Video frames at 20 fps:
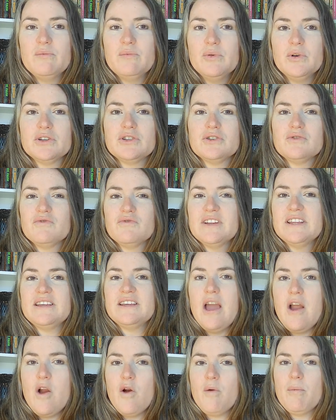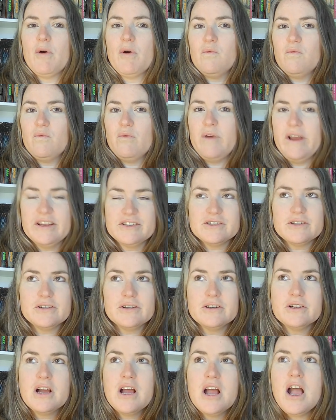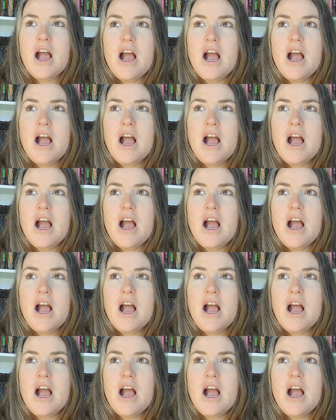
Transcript: book to really care about Razor.